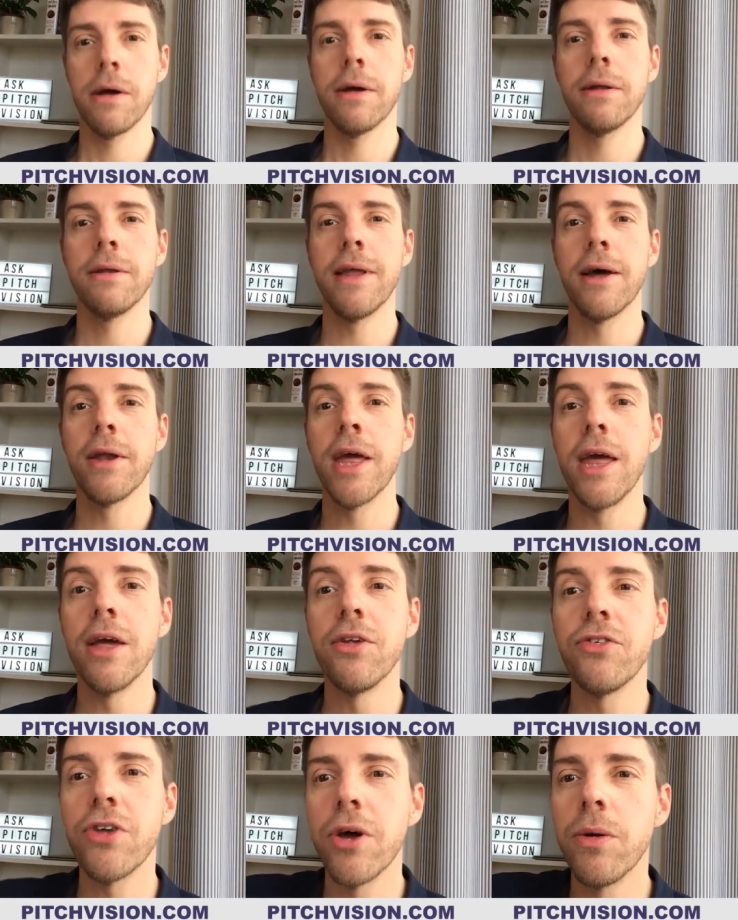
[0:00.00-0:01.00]
down here,
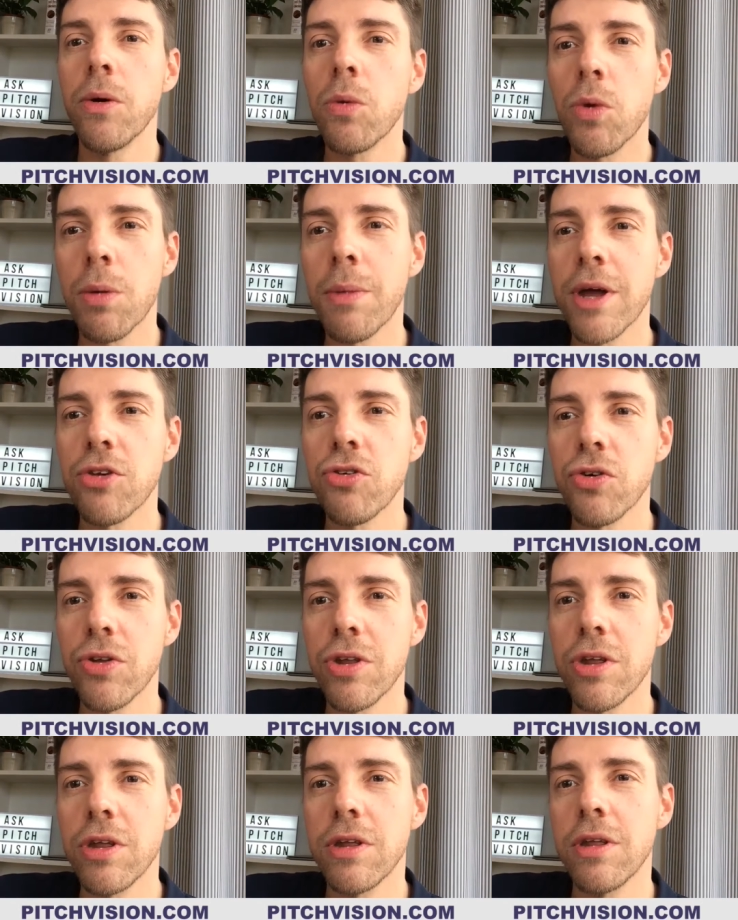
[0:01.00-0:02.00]
so I want to make sure that
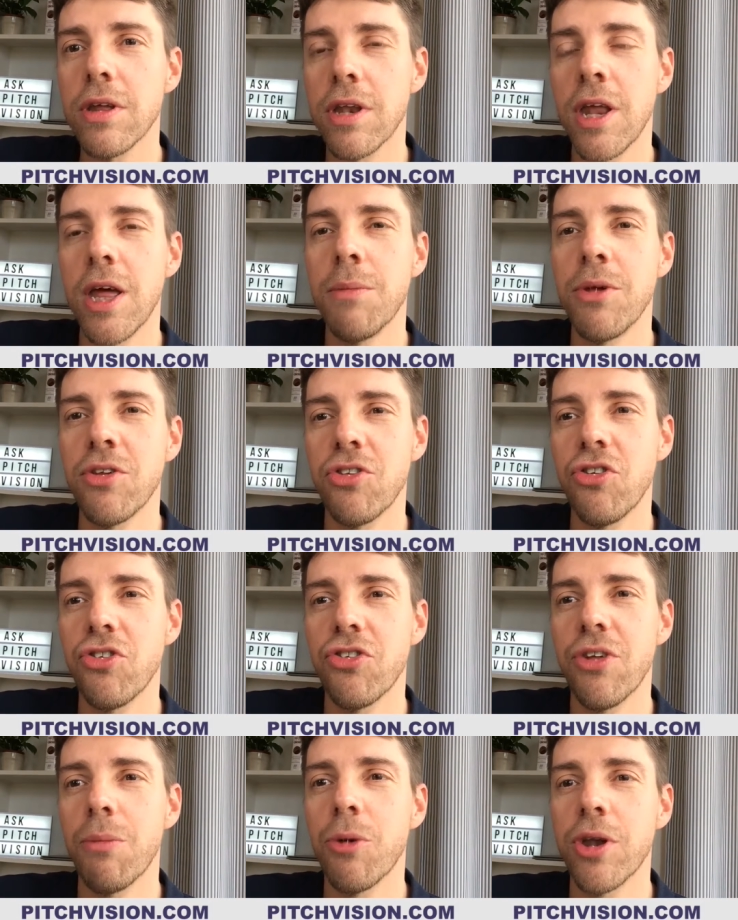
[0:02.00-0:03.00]
you can hear me. Just
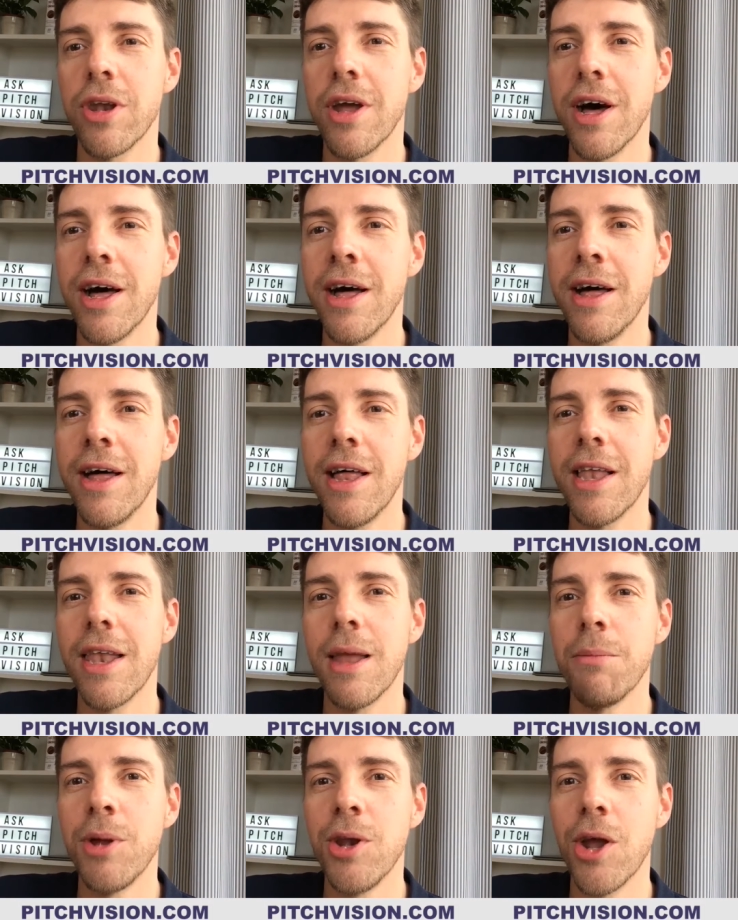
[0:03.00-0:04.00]
someone let
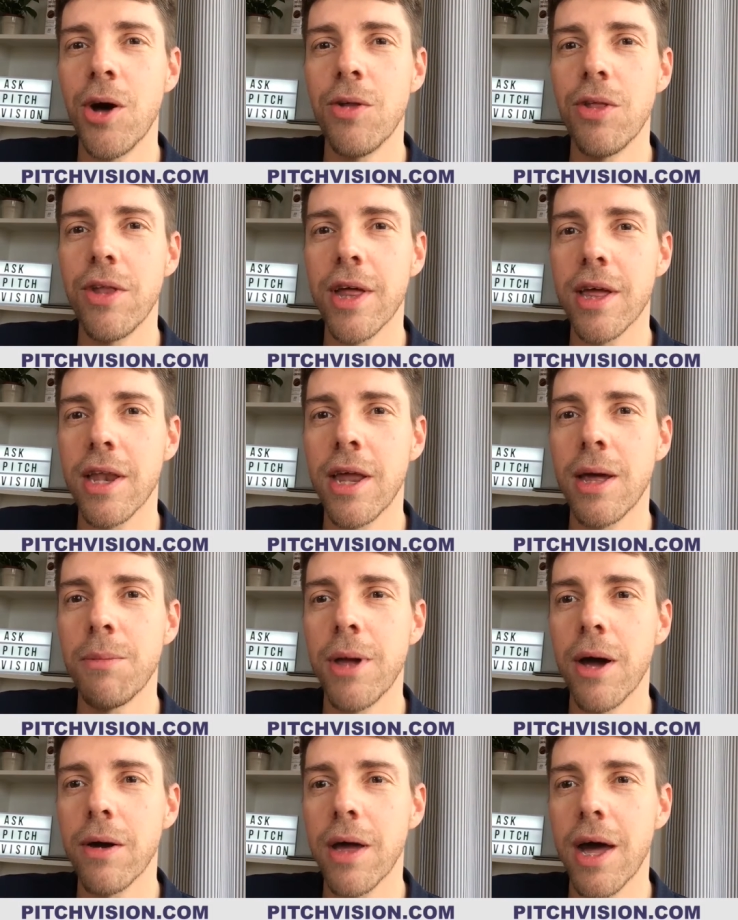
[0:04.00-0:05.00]
me know that they can hear me
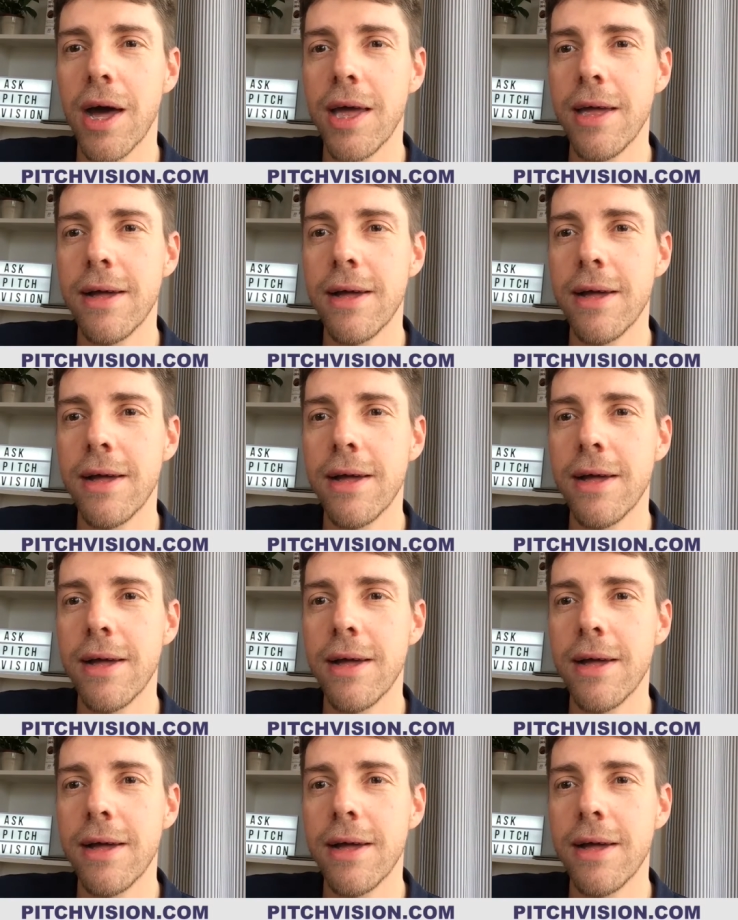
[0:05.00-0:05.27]
okay.